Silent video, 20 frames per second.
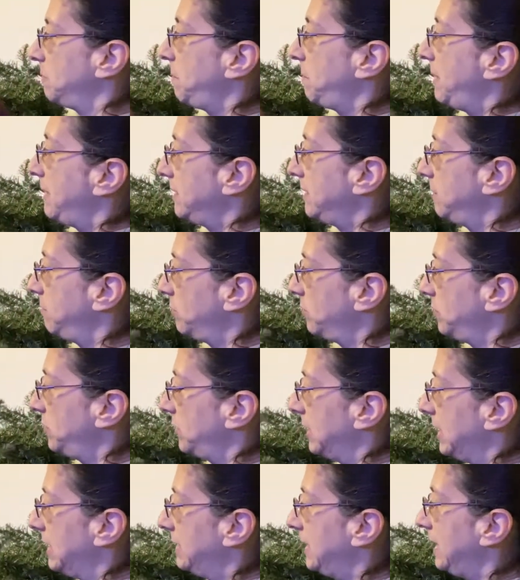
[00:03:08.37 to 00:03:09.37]
possible so
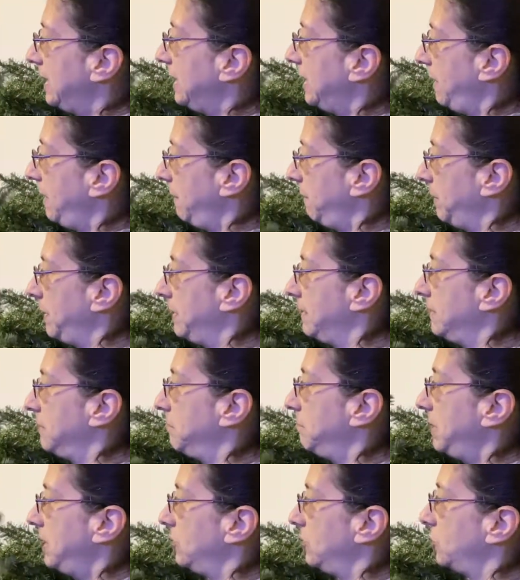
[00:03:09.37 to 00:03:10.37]
they take up as
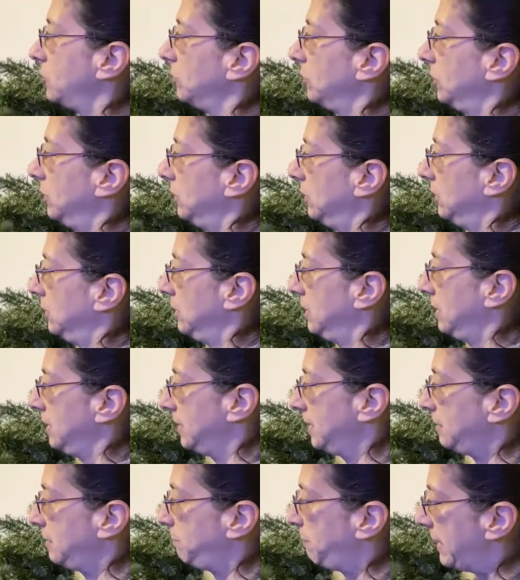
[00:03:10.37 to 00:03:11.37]
much
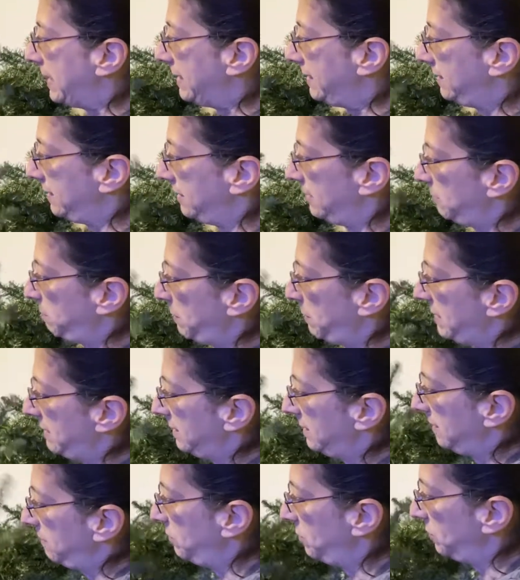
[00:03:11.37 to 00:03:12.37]
space as
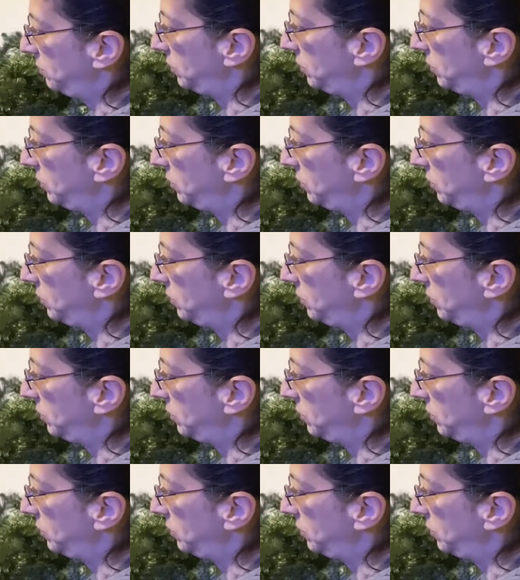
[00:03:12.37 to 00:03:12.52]
possible,